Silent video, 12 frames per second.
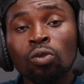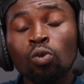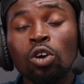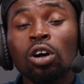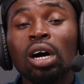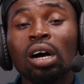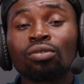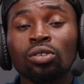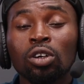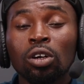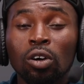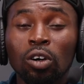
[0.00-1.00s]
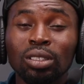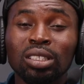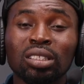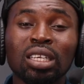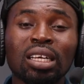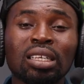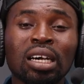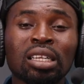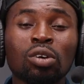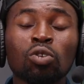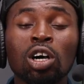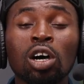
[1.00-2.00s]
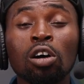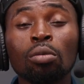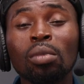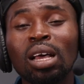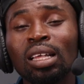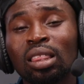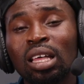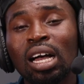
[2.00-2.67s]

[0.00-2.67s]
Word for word: We all have to understand that there will come a